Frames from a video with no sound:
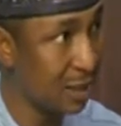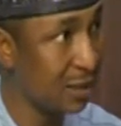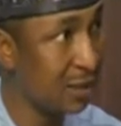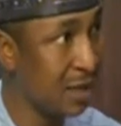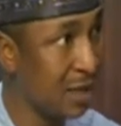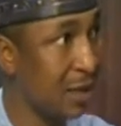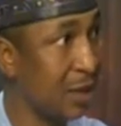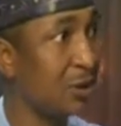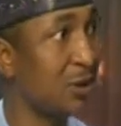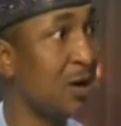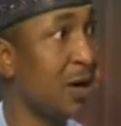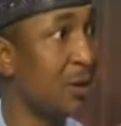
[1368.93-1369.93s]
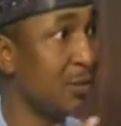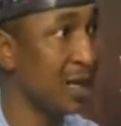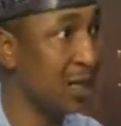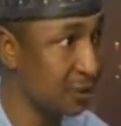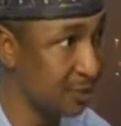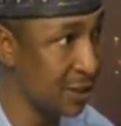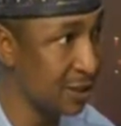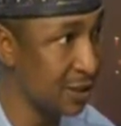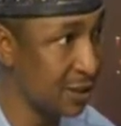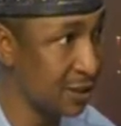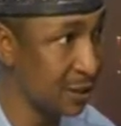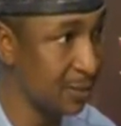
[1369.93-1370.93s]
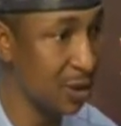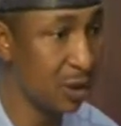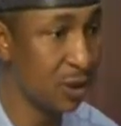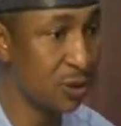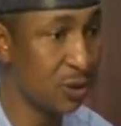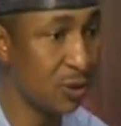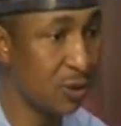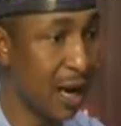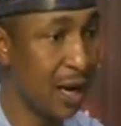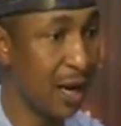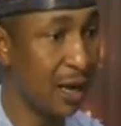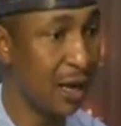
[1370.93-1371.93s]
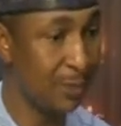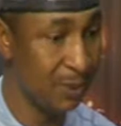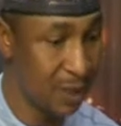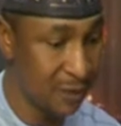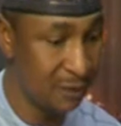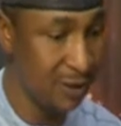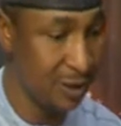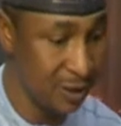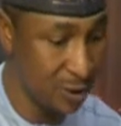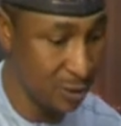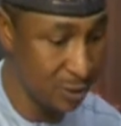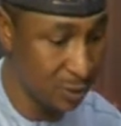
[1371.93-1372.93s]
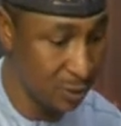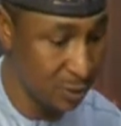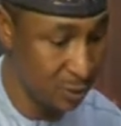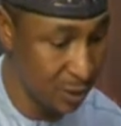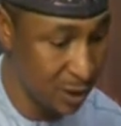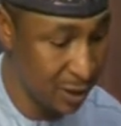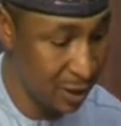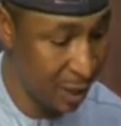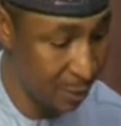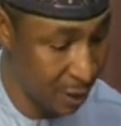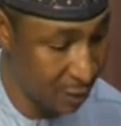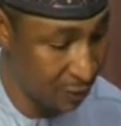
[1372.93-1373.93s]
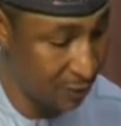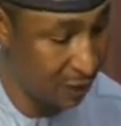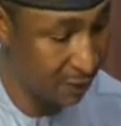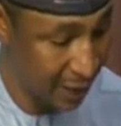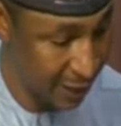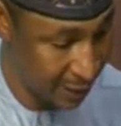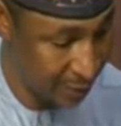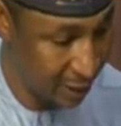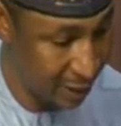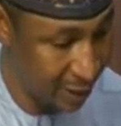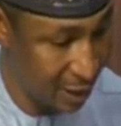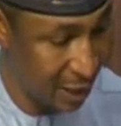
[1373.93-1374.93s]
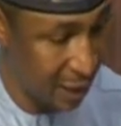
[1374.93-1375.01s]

the electoral management system so and i believe that you know with the amount of investment